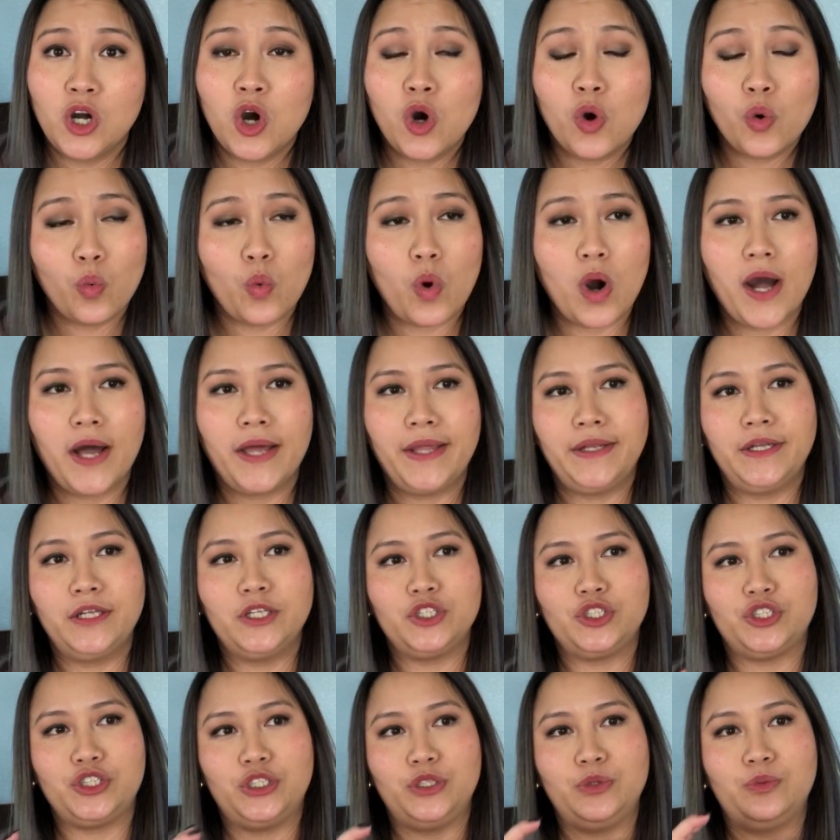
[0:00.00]
One,
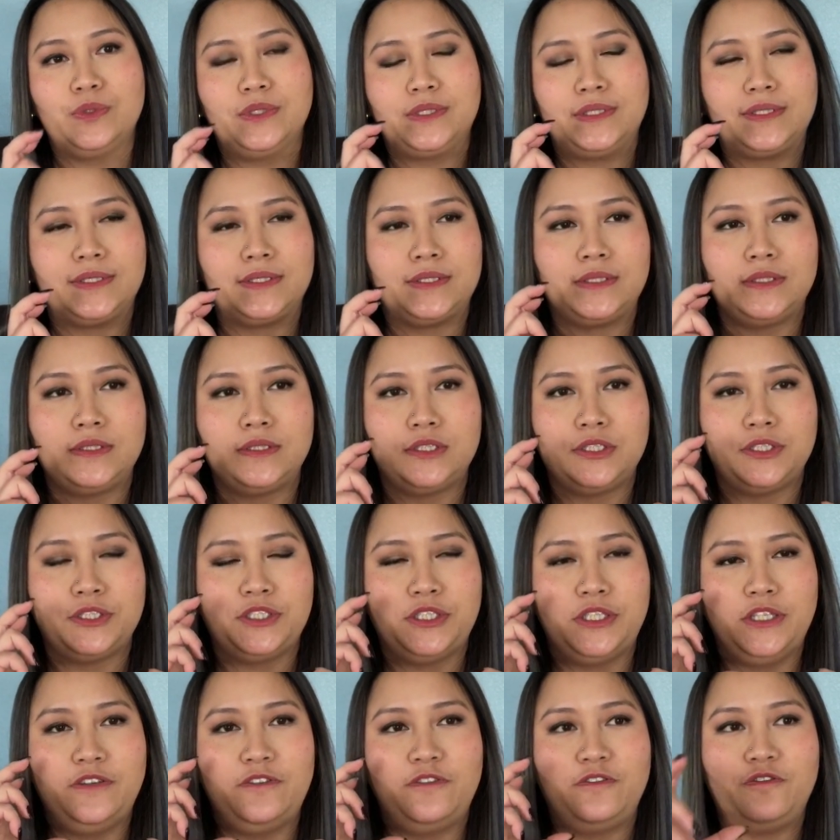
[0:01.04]

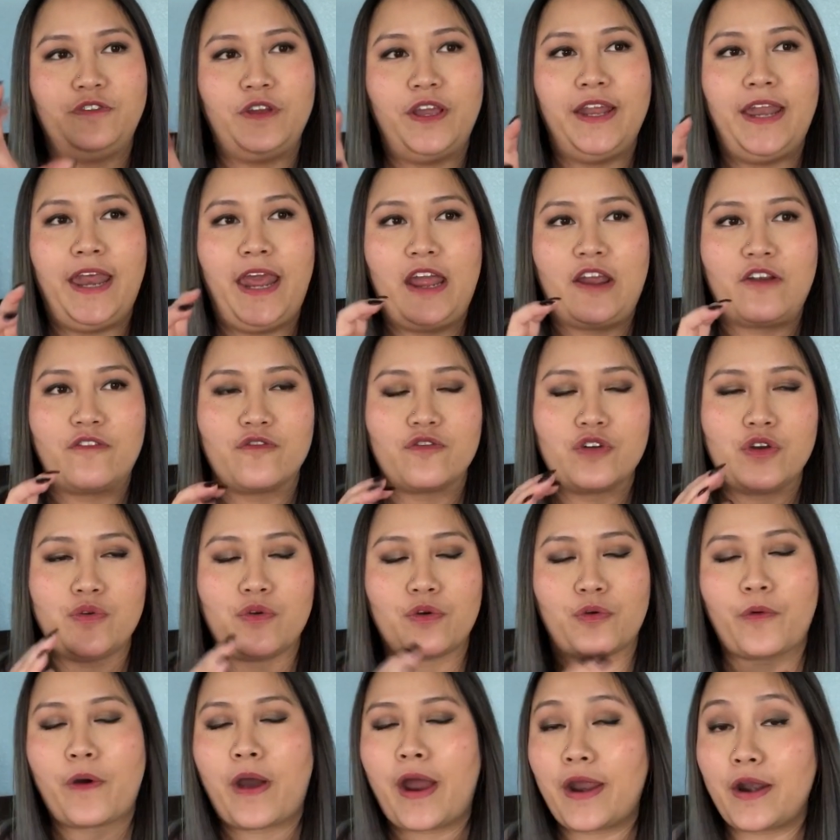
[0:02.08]
she fit every
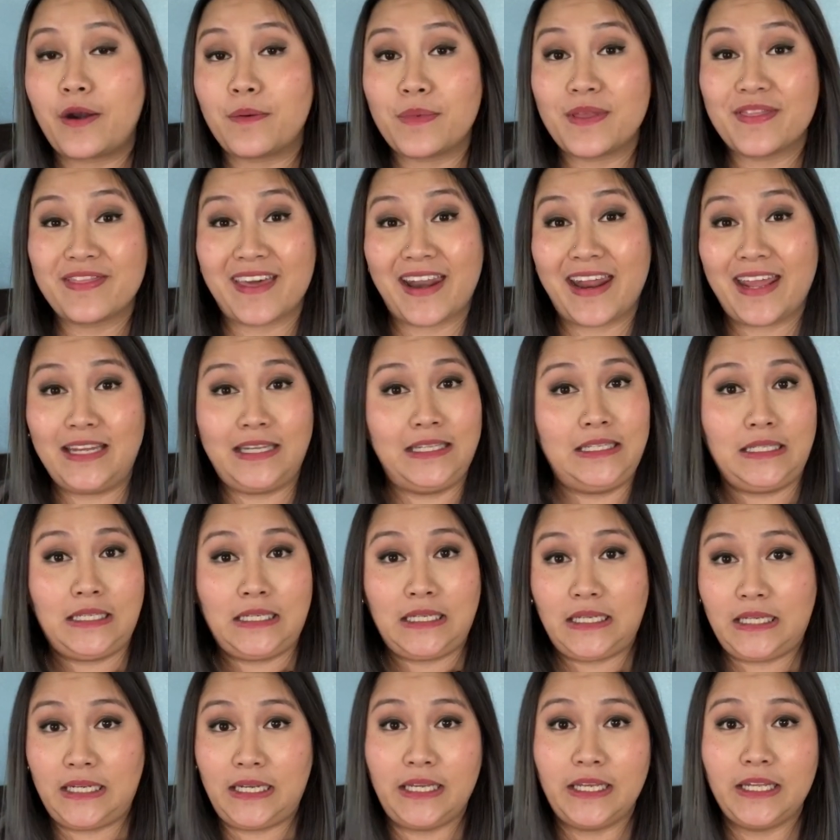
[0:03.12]
requirement that I
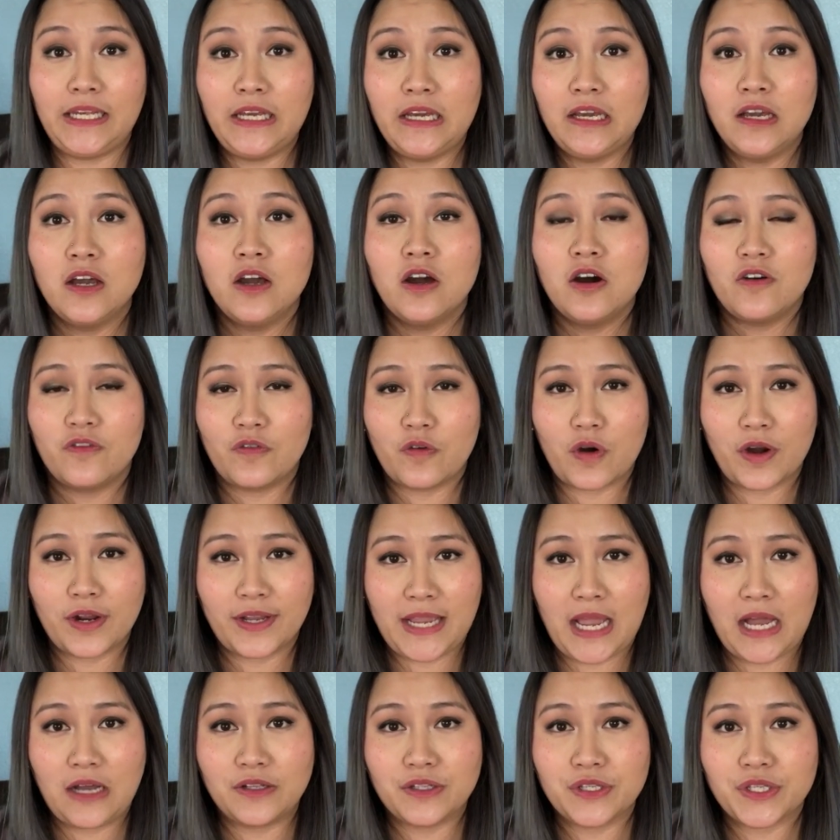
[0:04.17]
needed for a
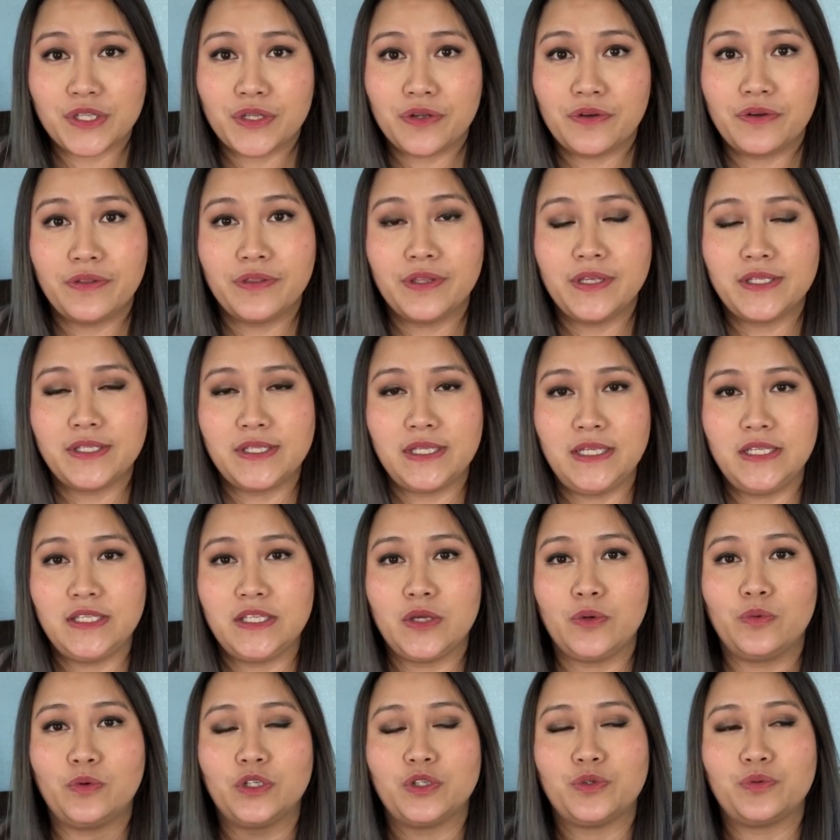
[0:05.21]
counselor in this
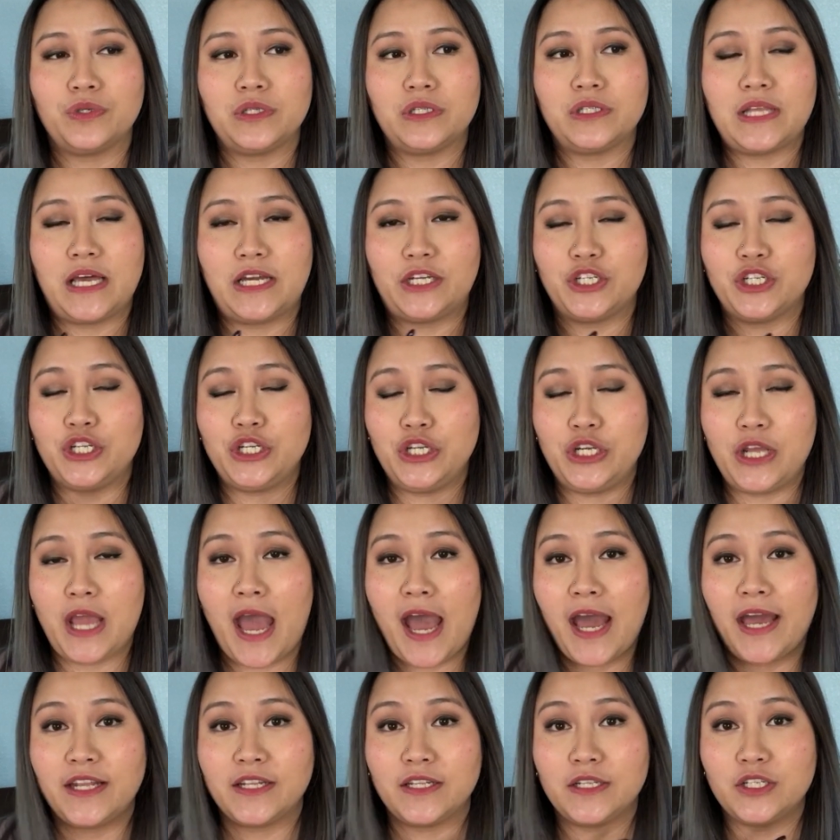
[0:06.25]
season, which was that she
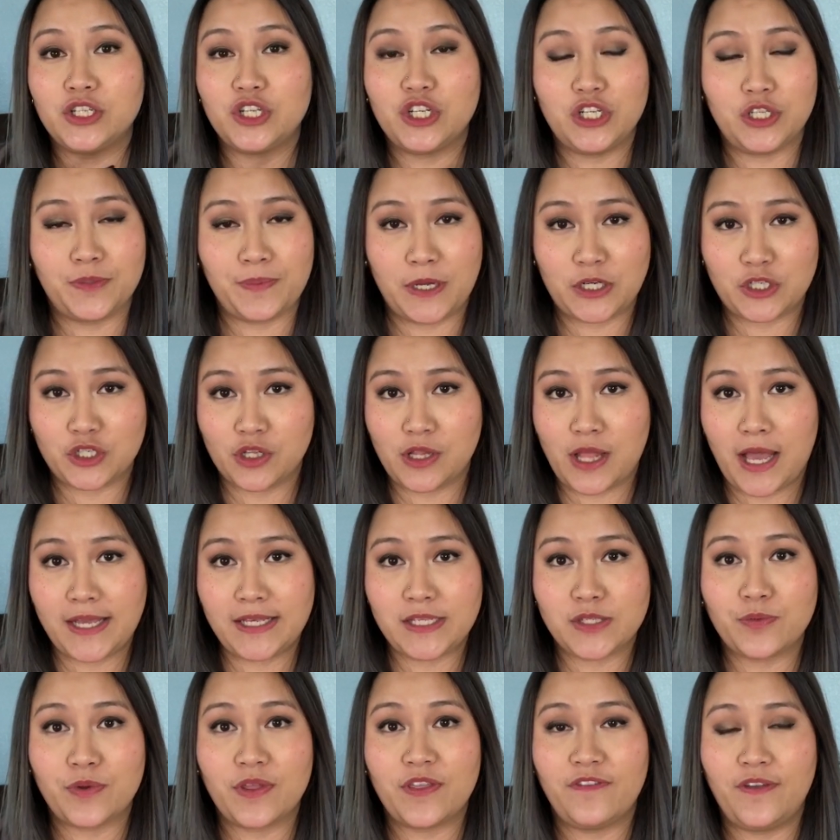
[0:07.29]

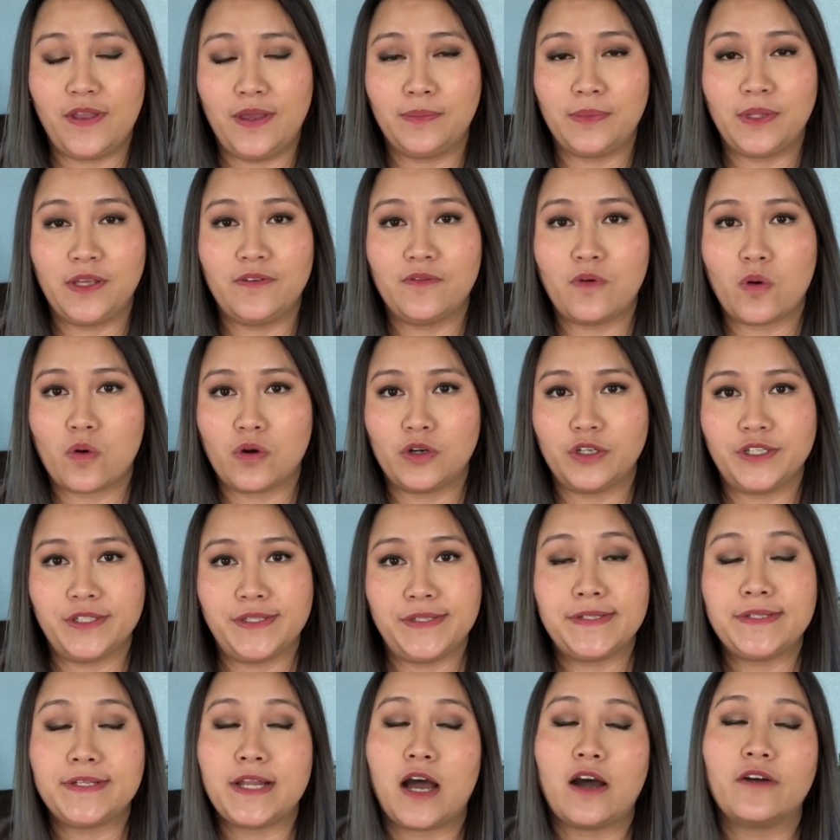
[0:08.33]
specialized with family of origin
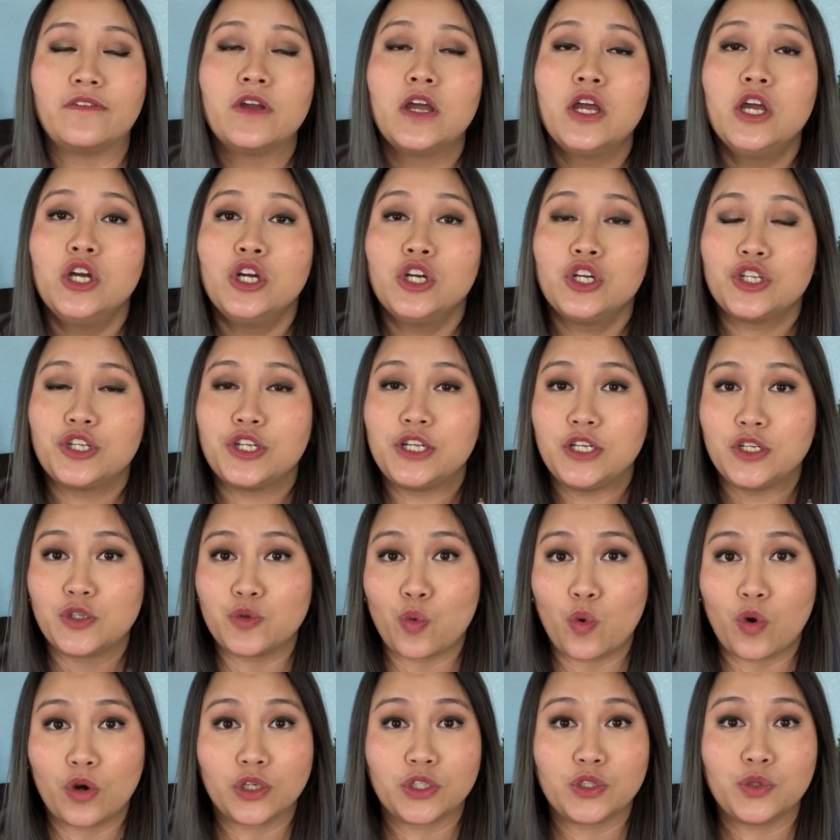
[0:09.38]
stuff. She has
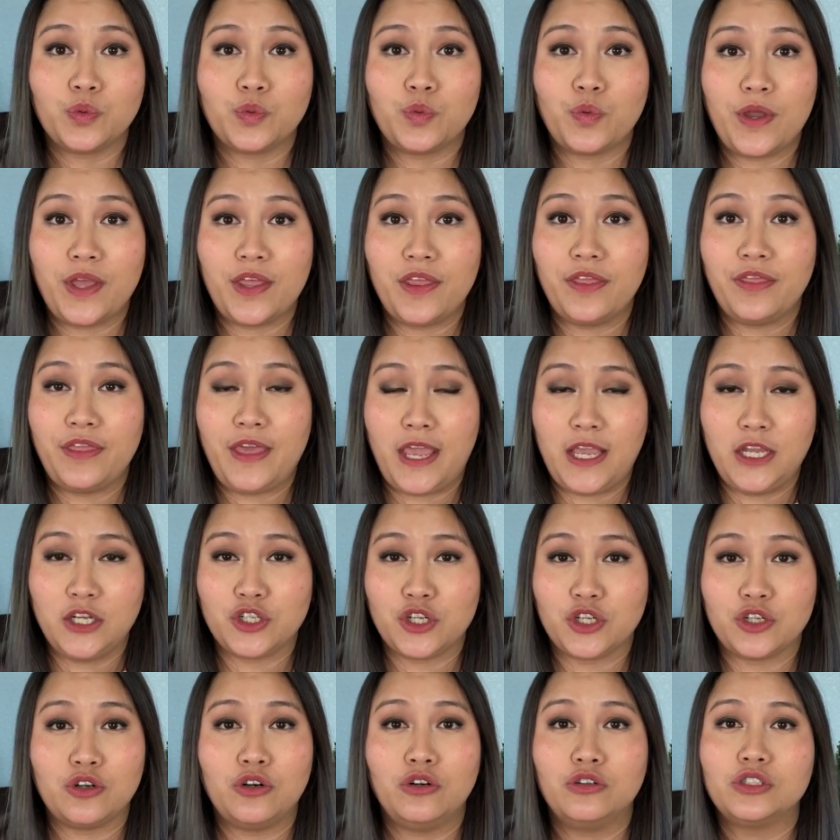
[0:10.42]
worked with the
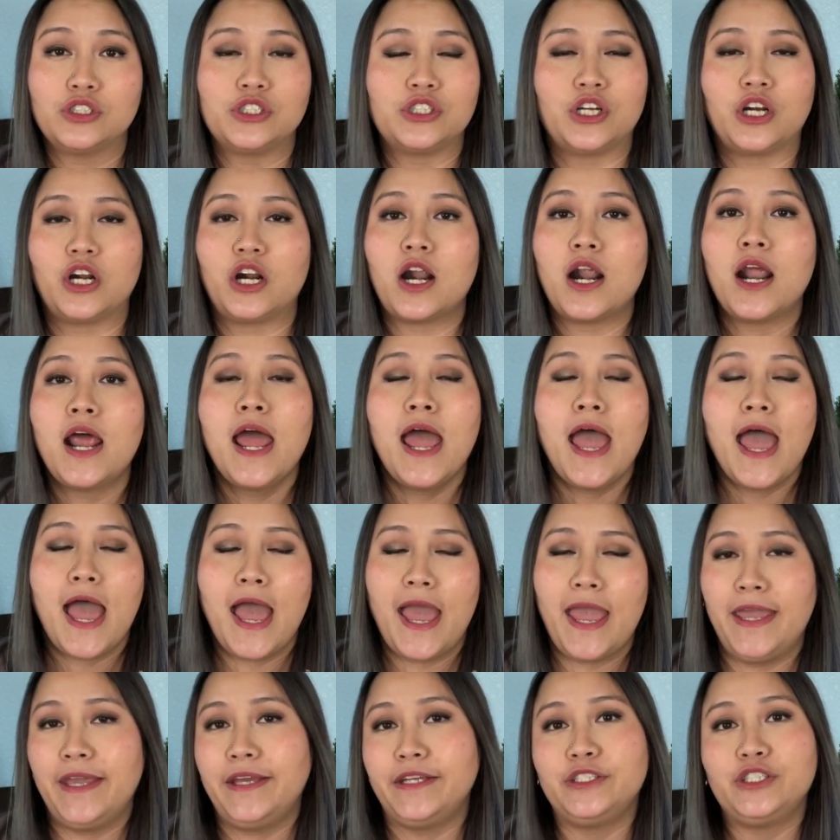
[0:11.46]
Asian culture,
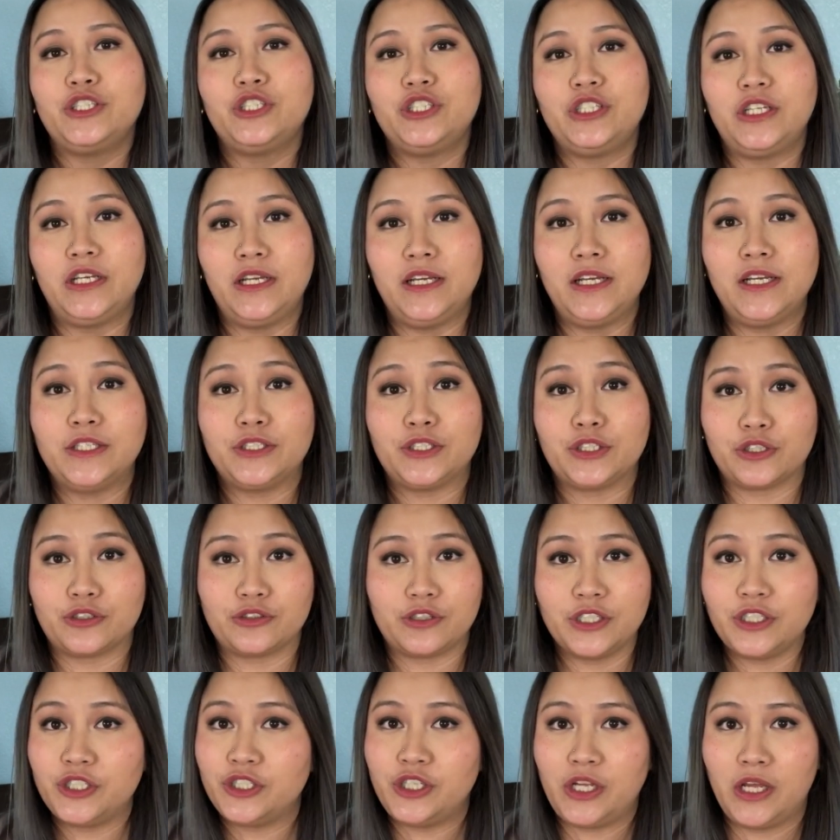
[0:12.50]
and she is a
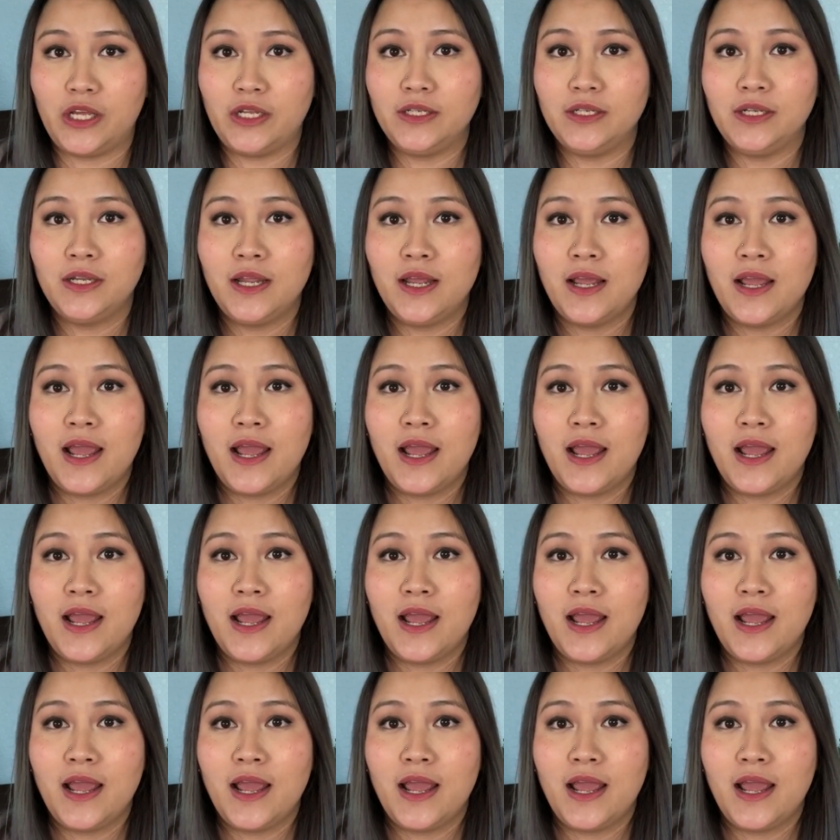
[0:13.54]
Christian.